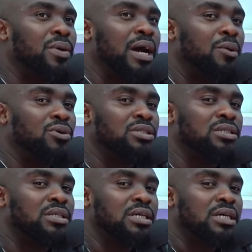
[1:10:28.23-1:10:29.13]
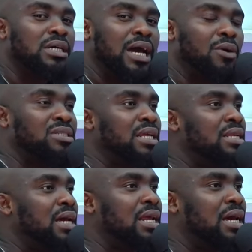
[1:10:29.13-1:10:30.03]
I was, I was
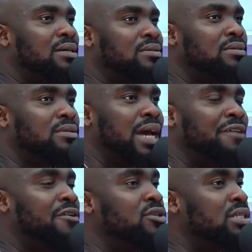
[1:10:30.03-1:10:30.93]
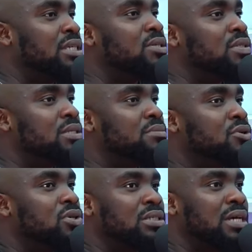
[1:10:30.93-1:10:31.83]
telling her that I felt guilty
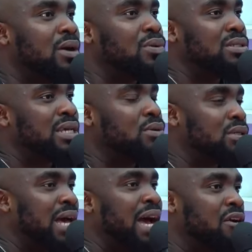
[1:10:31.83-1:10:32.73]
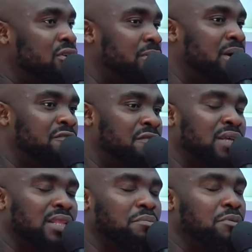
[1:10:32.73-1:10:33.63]
because I was, I was angry about the
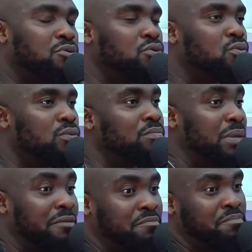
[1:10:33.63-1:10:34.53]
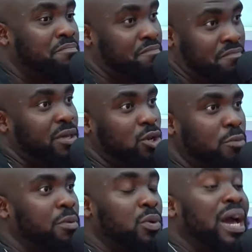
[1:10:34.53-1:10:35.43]
fact that people... like. A lot
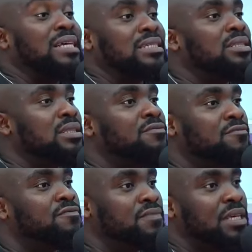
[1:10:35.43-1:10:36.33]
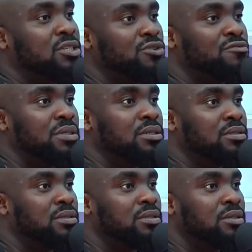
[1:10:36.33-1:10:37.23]
of people were asking things of me,
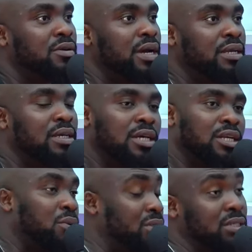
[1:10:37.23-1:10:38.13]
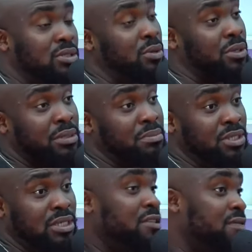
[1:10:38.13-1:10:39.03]
right? Mm-hmm. They wanted they wanted me to
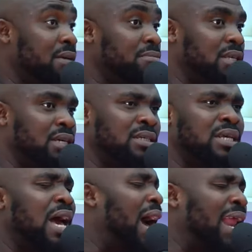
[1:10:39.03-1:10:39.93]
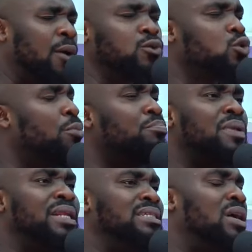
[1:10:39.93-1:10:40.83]
give them things, and I was
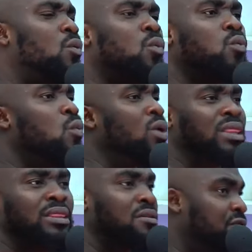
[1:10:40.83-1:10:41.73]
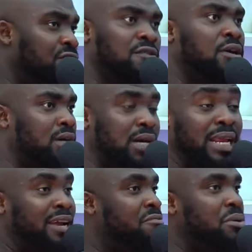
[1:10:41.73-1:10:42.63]
complaining that, what the fuck? Can
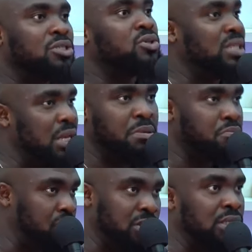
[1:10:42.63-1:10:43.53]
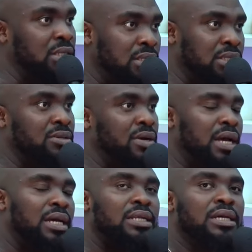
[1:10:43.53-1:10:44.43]
everybody just let me breathe, right? Mm-hmm.